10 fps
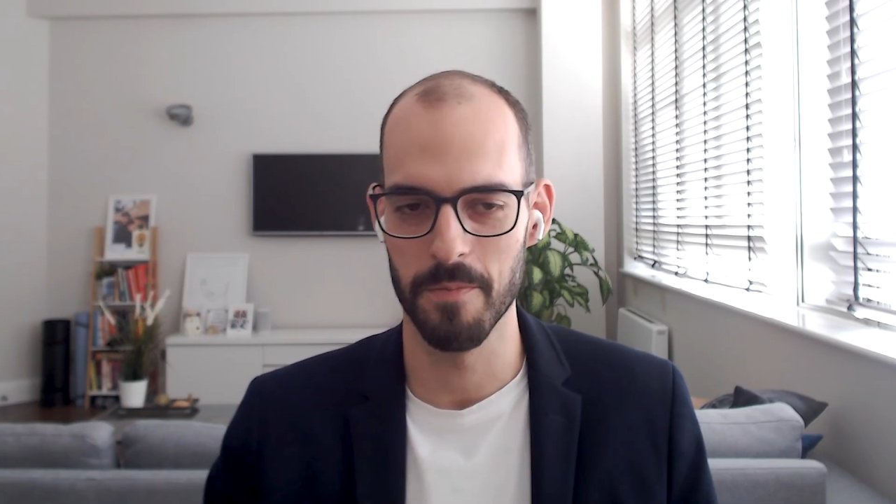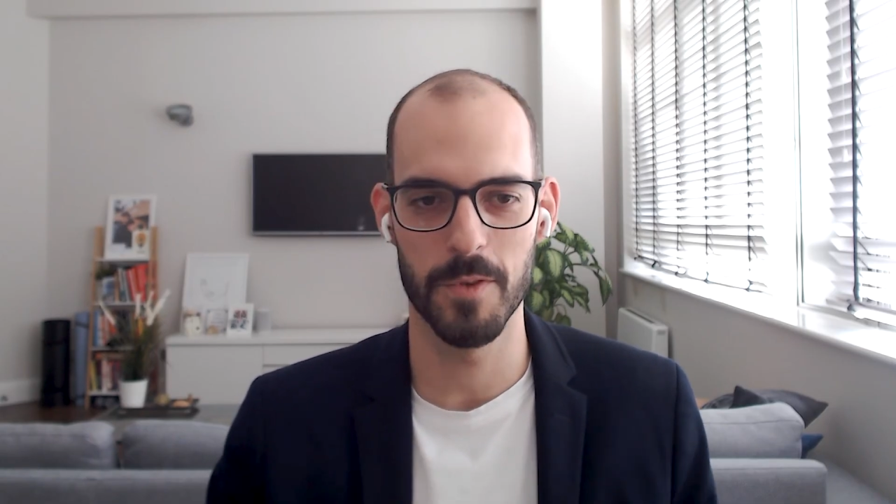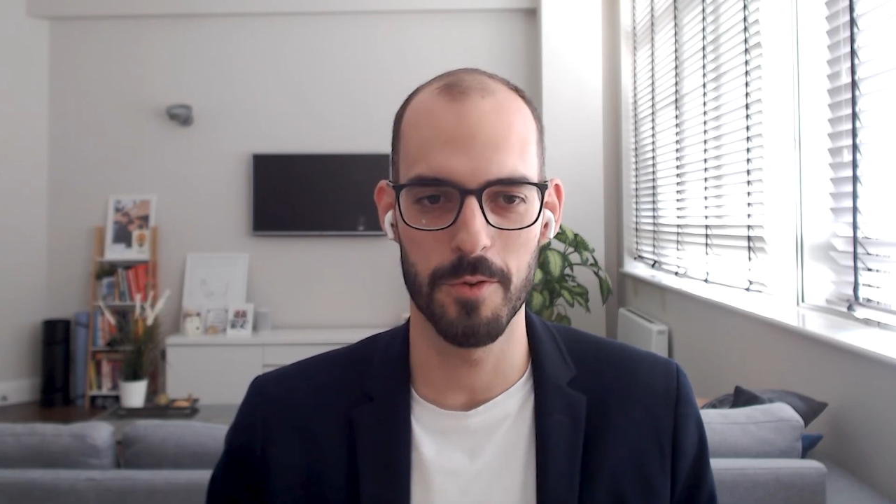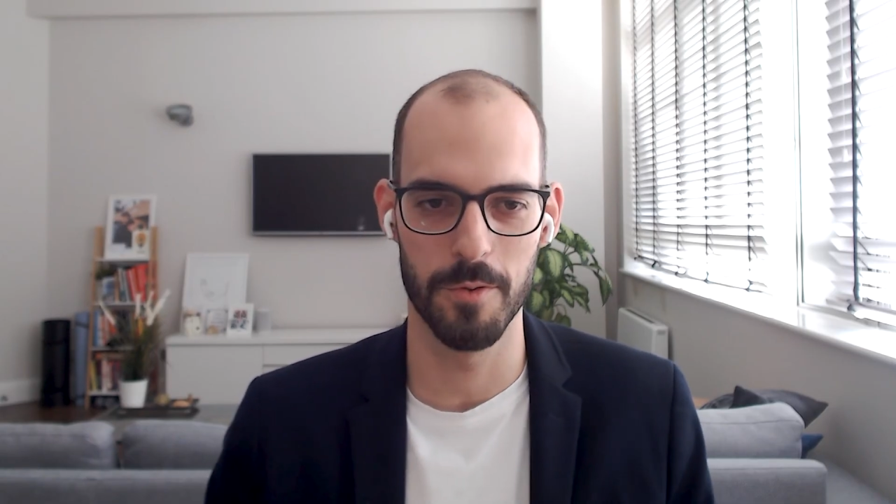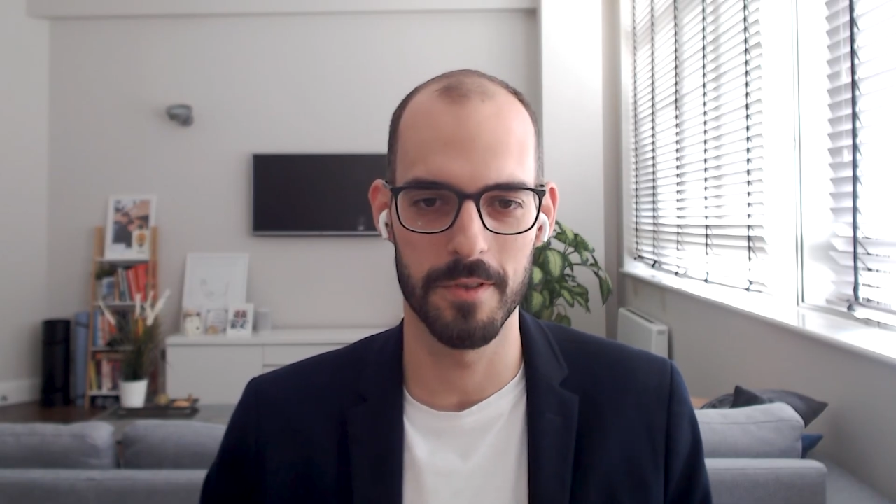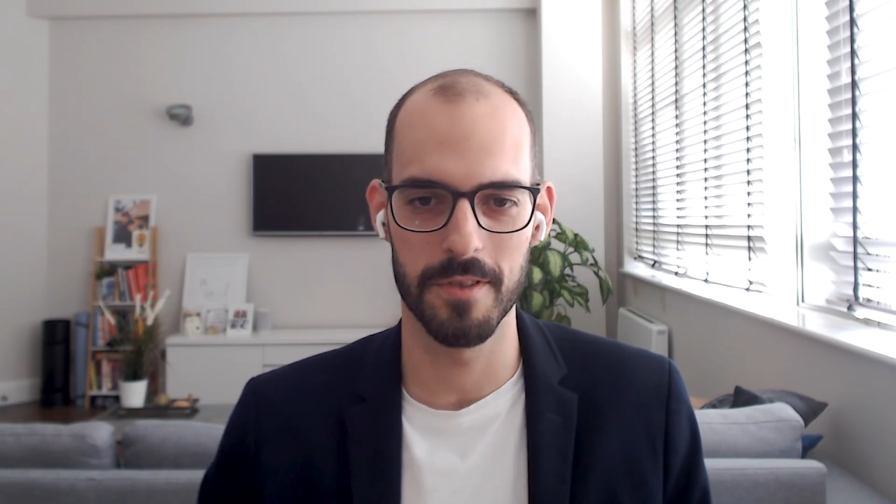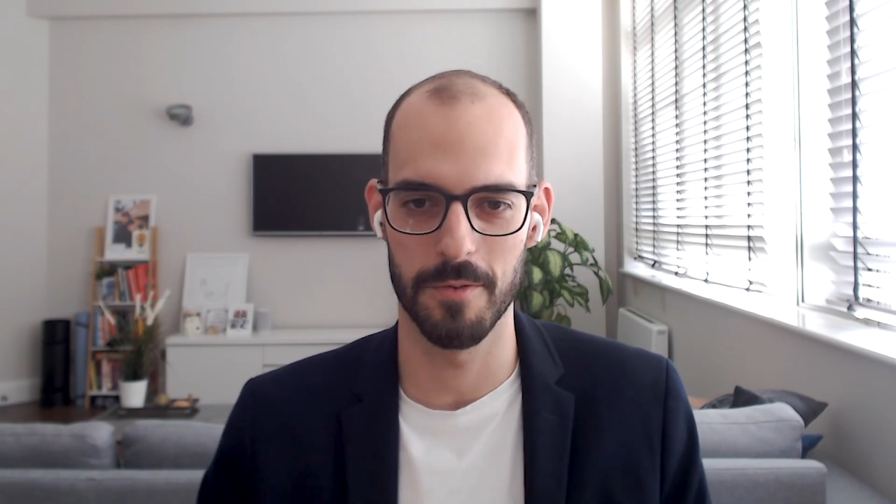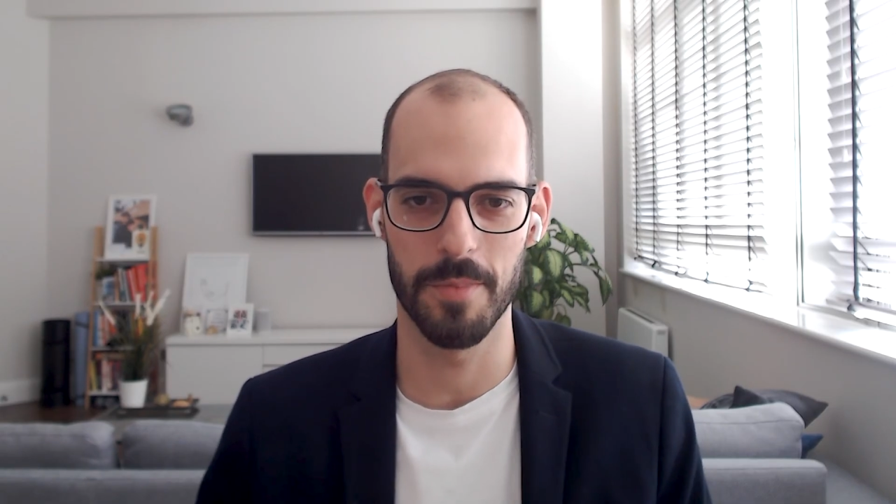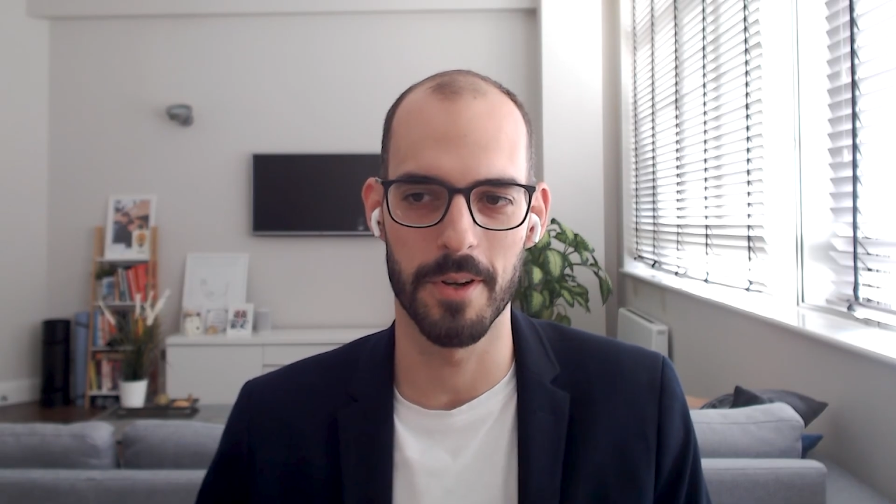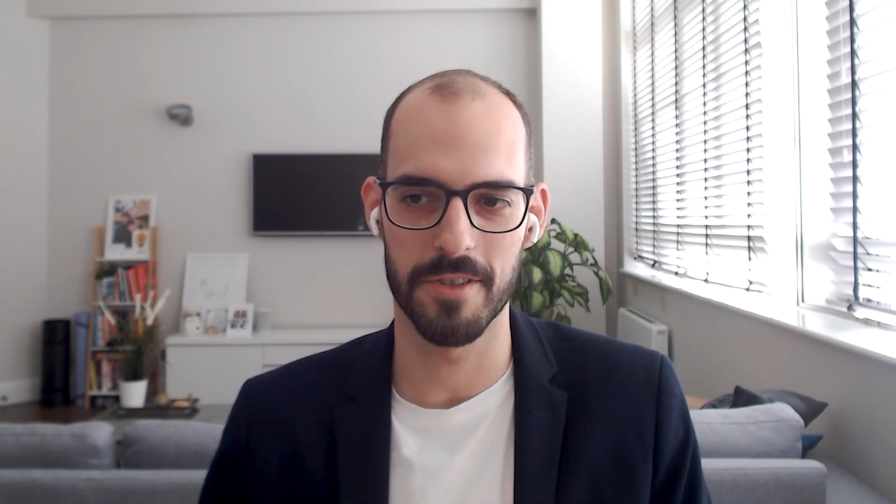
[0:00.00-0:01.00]
choose to
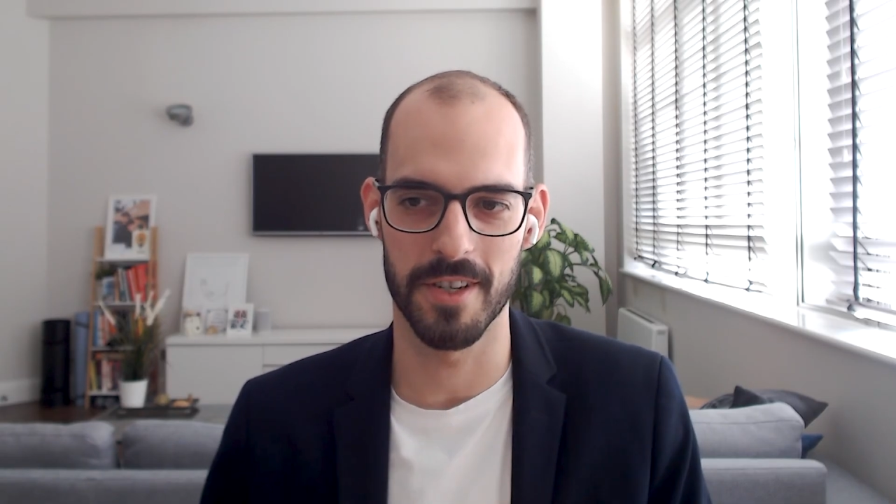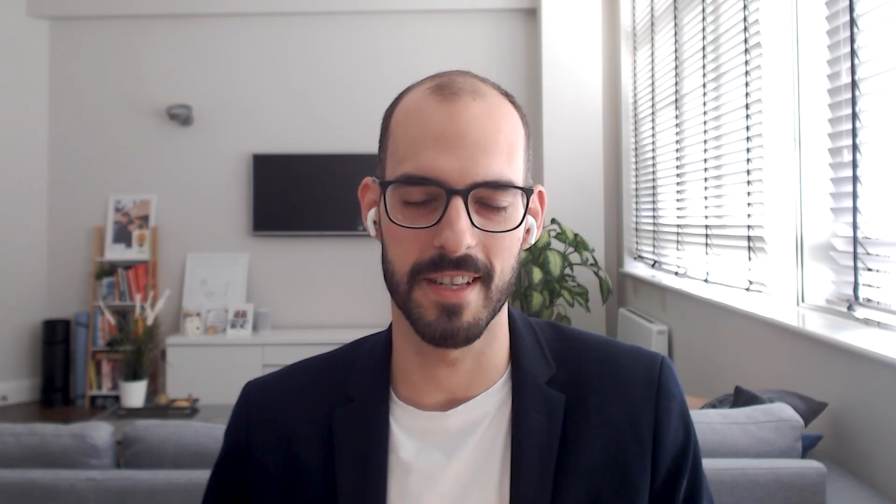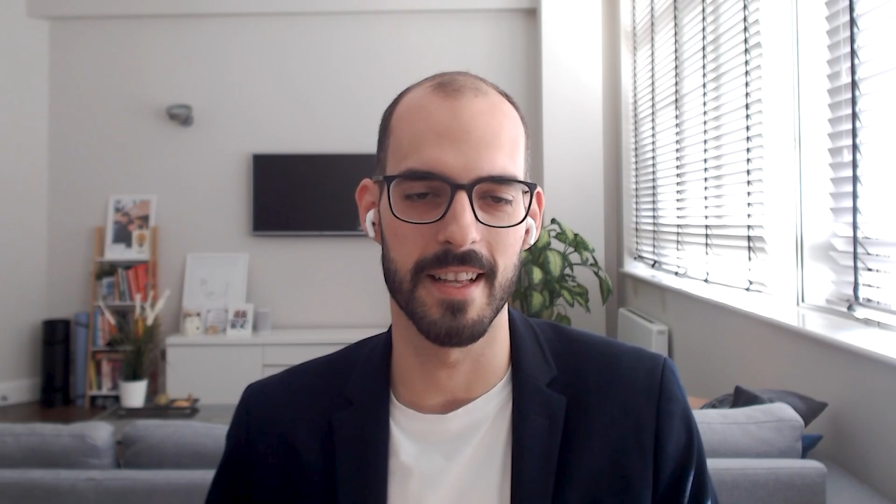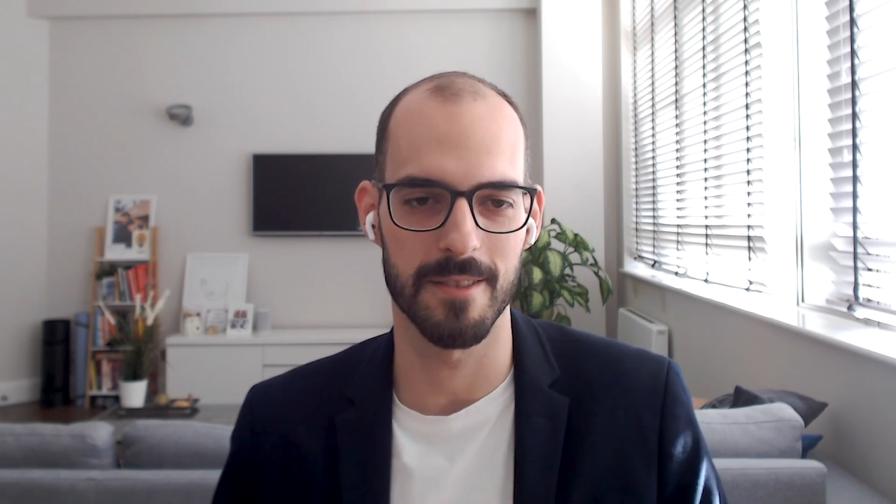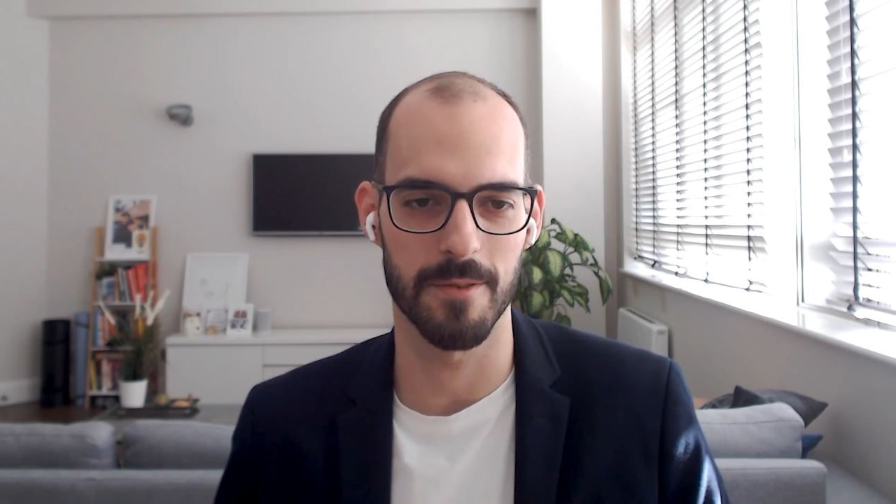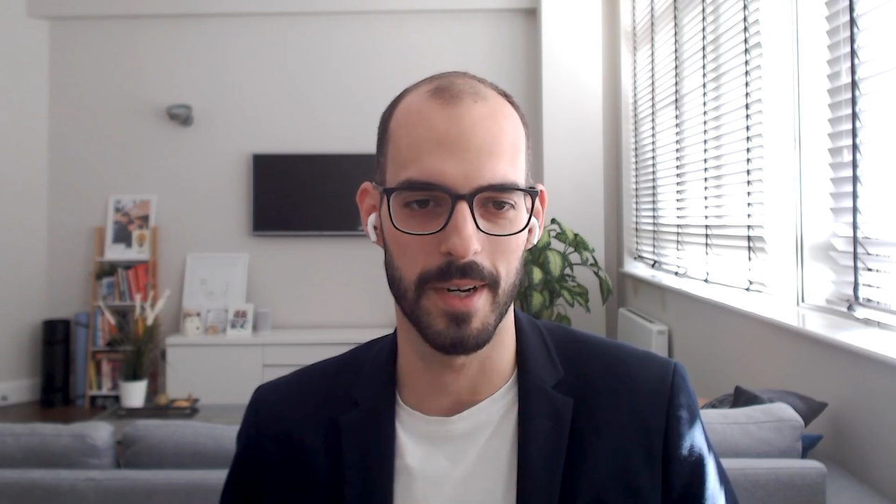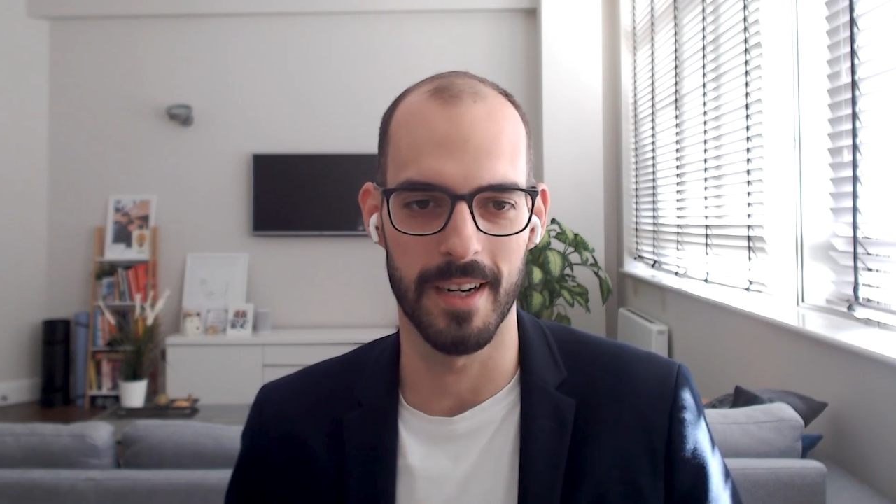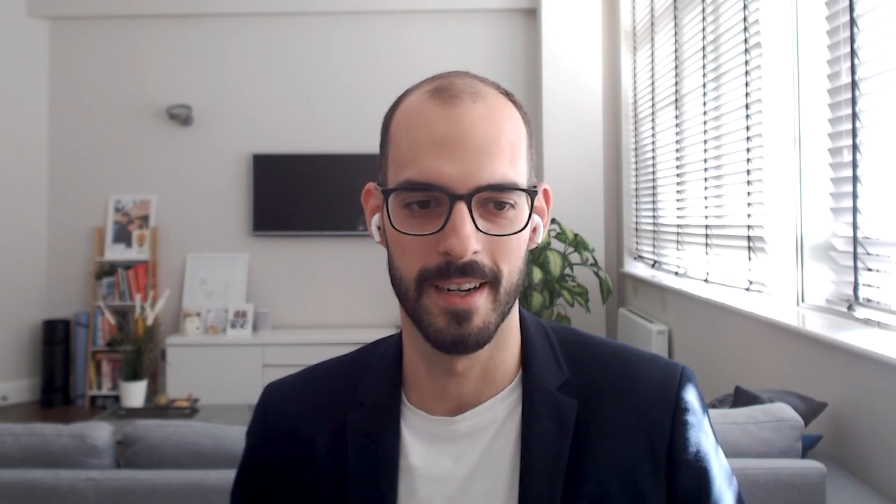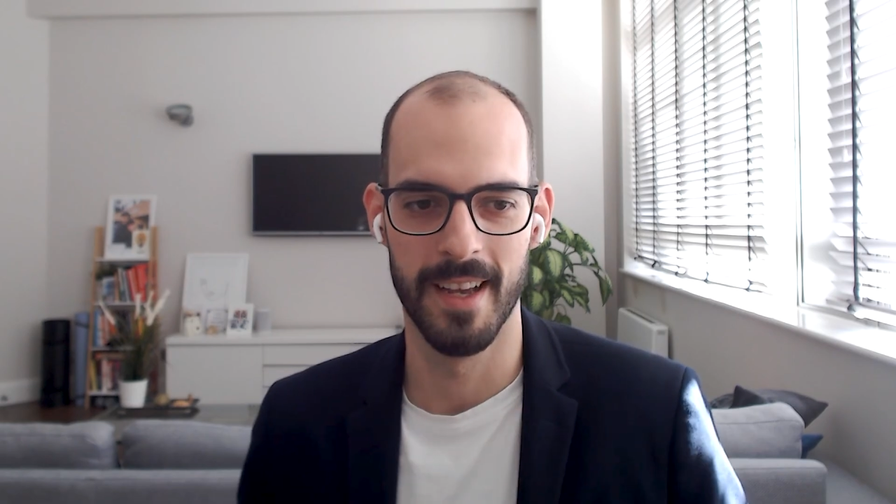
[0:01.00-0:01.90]
purchase elsewhere.